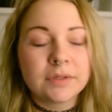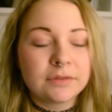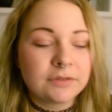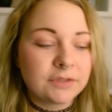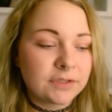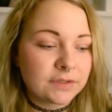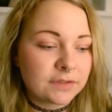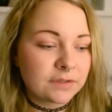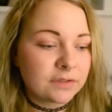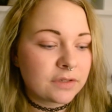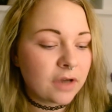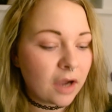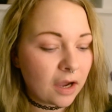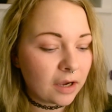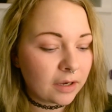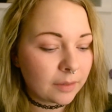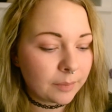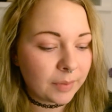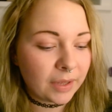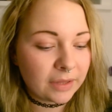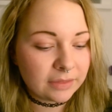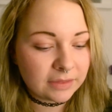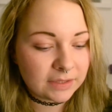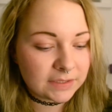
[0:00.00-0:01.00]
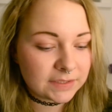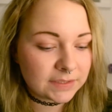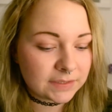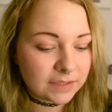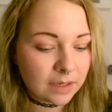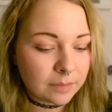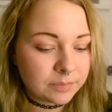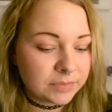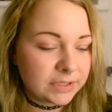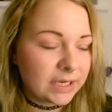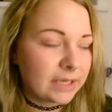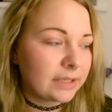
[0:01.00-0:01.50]
just talk about this
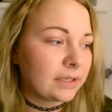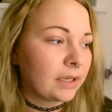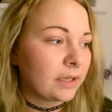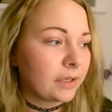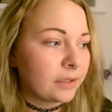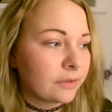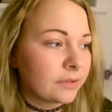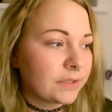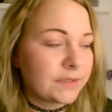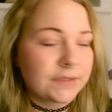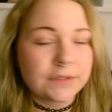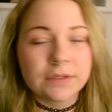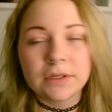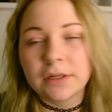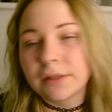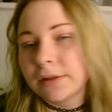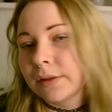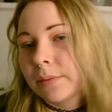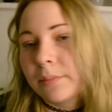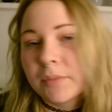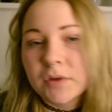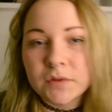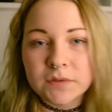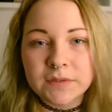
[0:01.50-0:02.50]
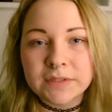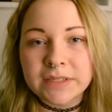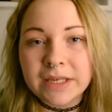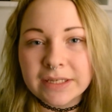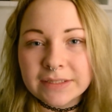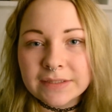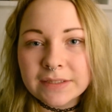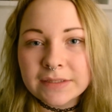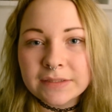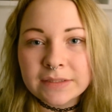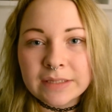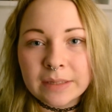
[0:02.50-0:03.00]
subject. I know it's not the most
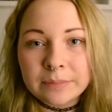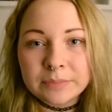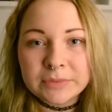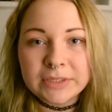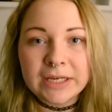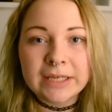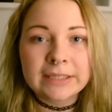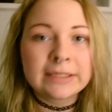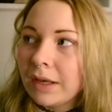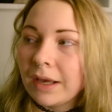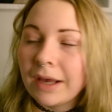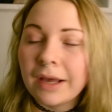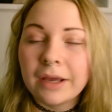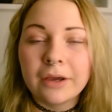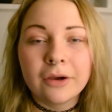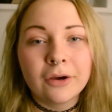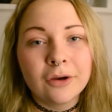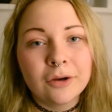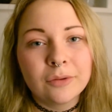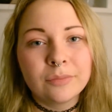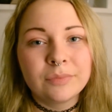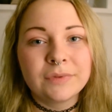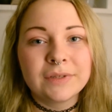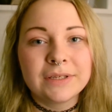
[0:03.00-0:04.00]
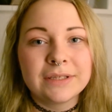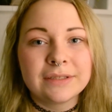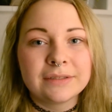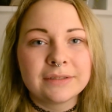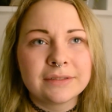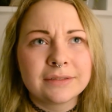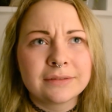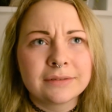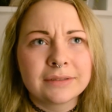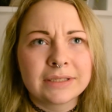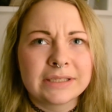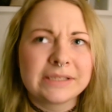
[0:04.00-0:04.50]
sexy subject. I hope
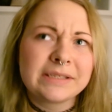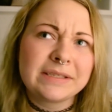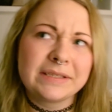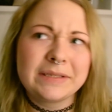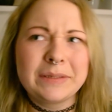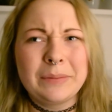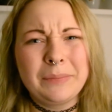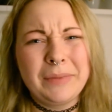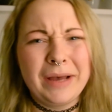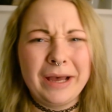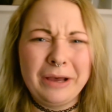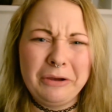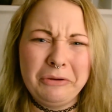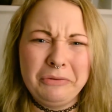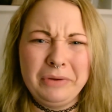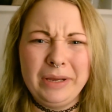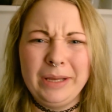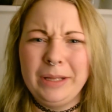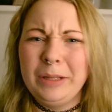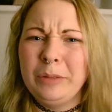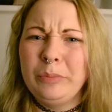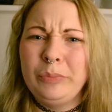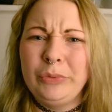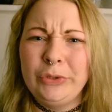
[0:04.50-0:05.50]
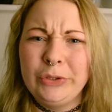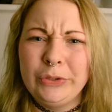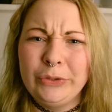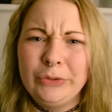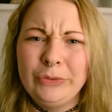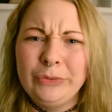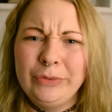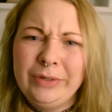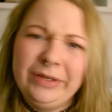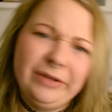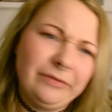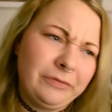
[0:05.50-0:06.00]
this can somehow help
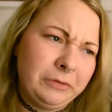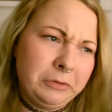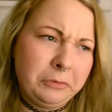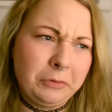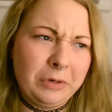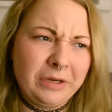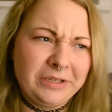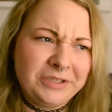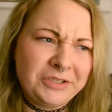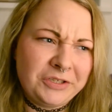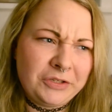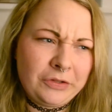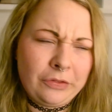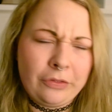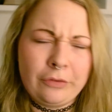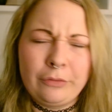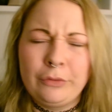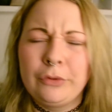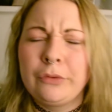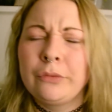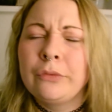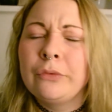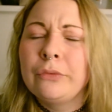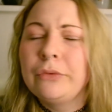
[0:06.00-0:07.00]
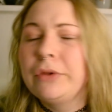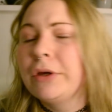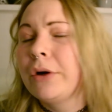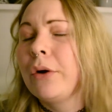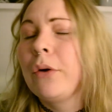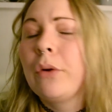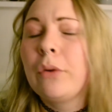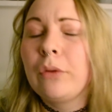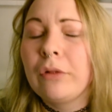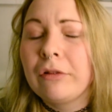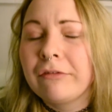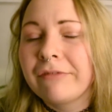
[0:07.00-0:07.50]
you if you watched through the
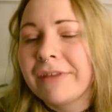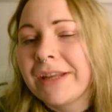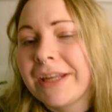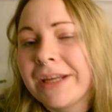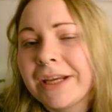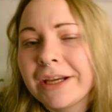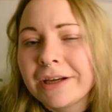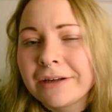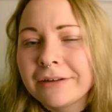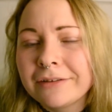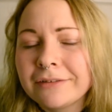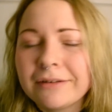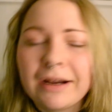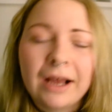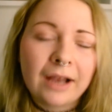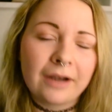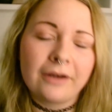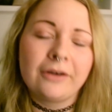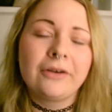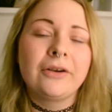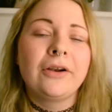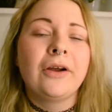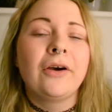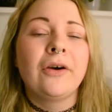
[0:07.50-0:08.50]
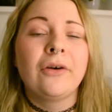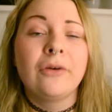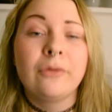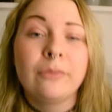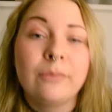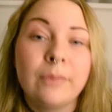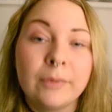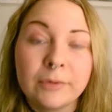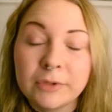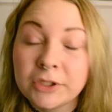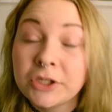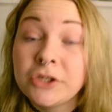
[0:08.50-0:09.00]
whole video. I don't know,
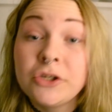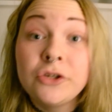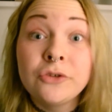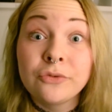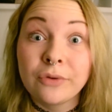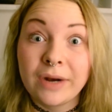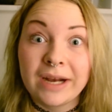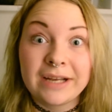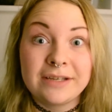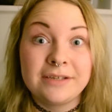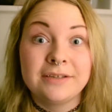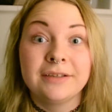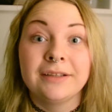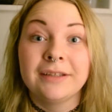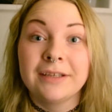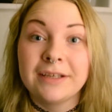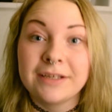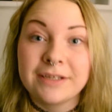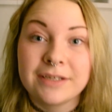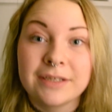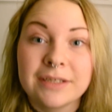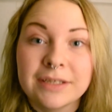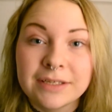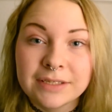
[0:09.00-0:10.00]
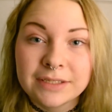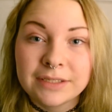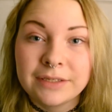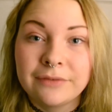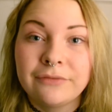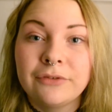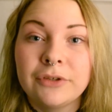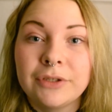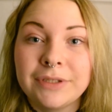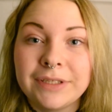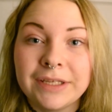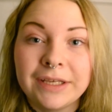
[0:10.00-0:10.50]
but congratulations
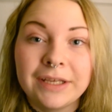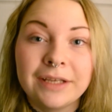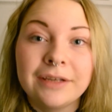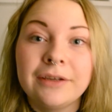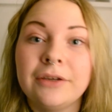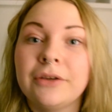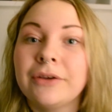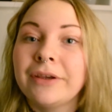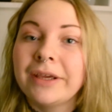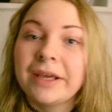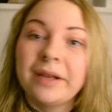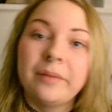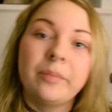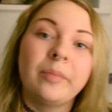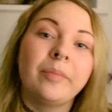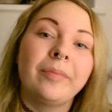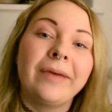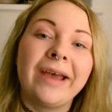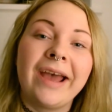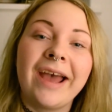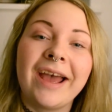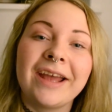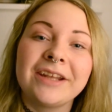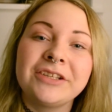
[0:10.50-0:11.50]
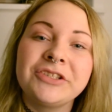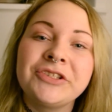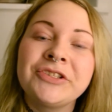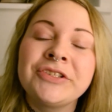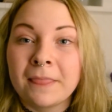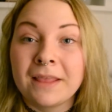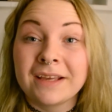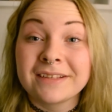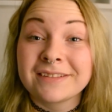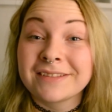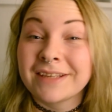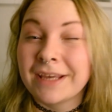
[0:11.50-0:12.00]
if you did. You get a badge.
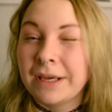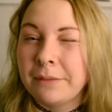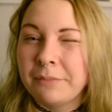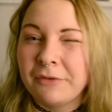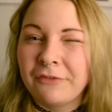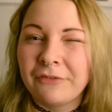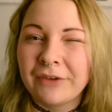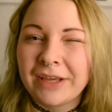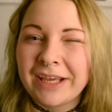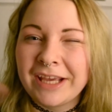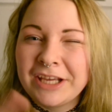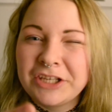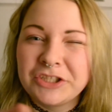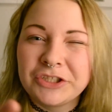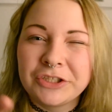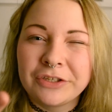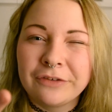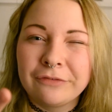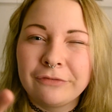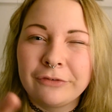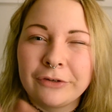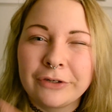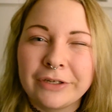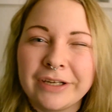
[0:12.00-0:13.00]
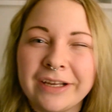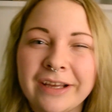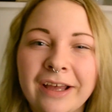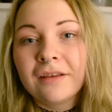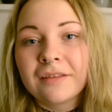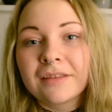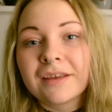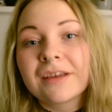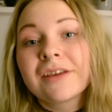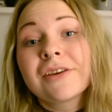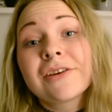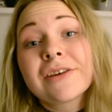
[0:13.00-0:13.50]
That's gamification for you.
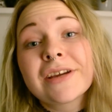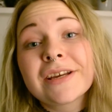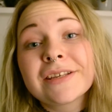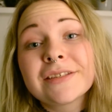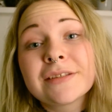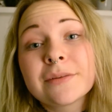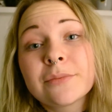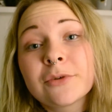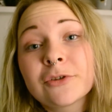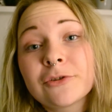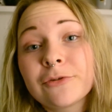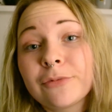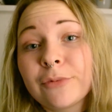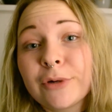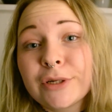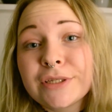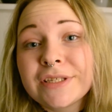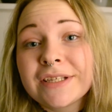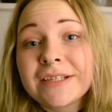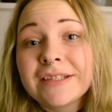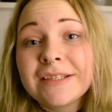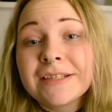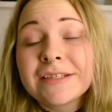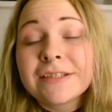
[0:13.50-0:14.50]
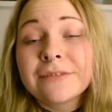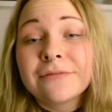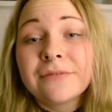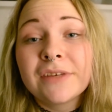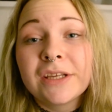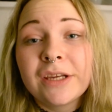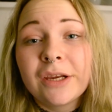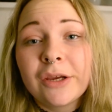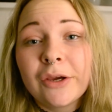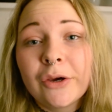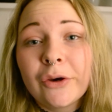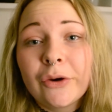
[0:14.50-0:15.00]
Thank you guys so much for watching this
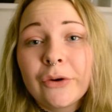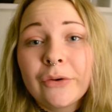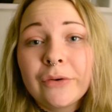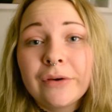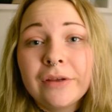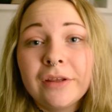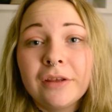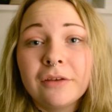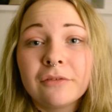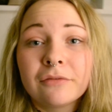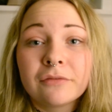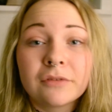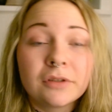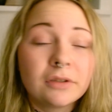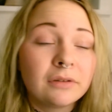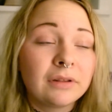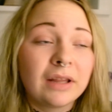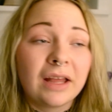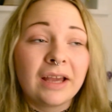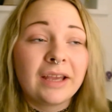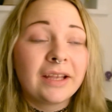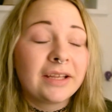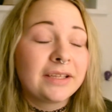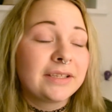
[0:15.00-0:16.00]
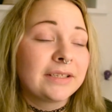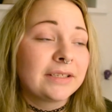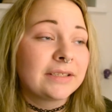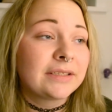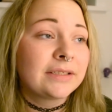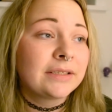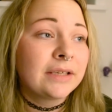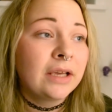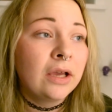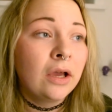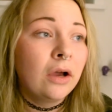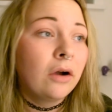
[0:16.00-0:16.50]
video. If you liked
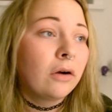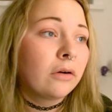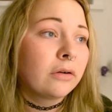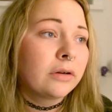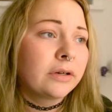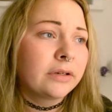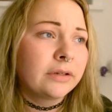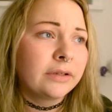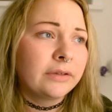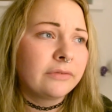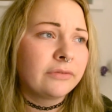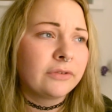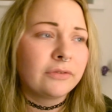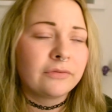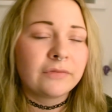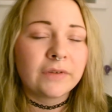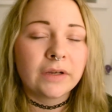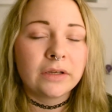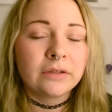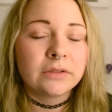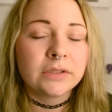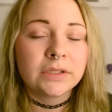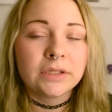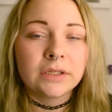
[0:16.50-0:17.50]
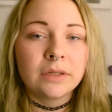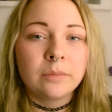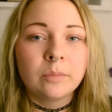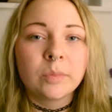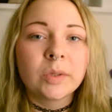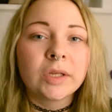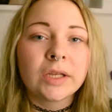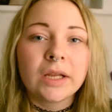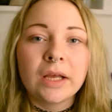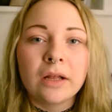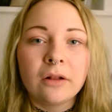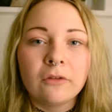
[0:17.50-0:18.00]
it, or if you found it a
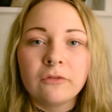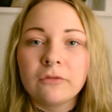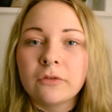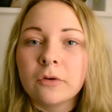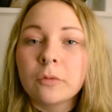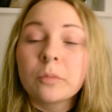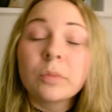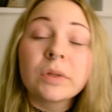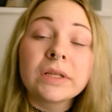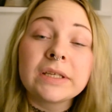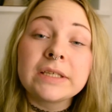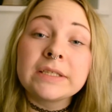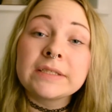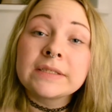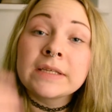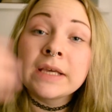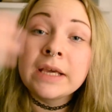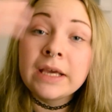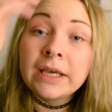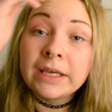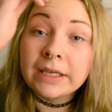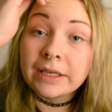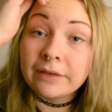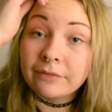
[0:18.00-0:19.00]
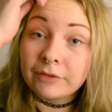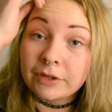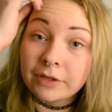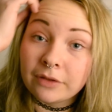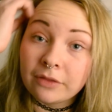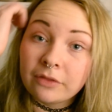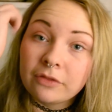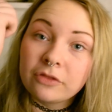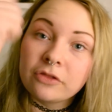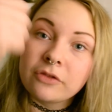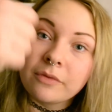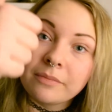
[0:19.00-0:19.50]
bit helpful please give it a
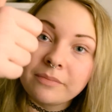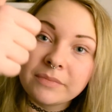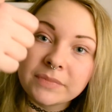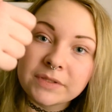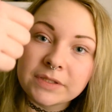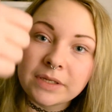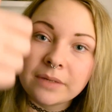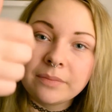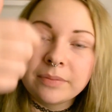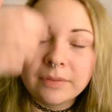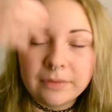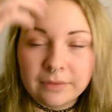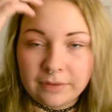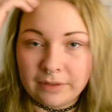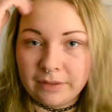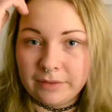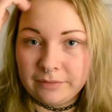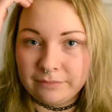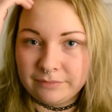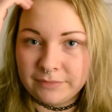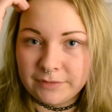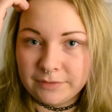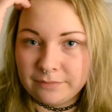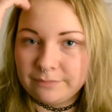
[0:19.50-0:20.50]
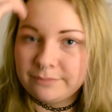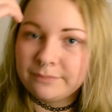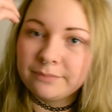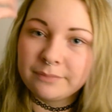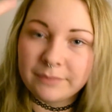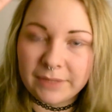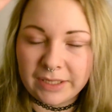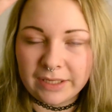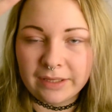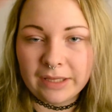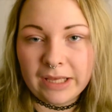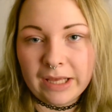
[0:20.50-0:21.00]
thumbs up uh,
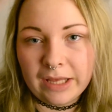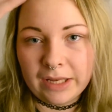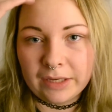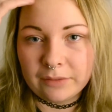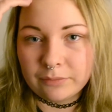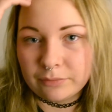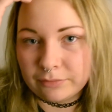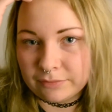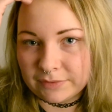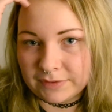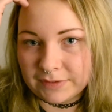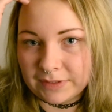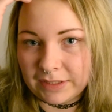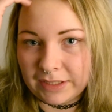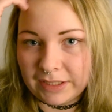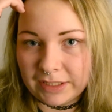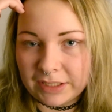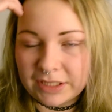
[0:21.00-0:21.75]
my head was like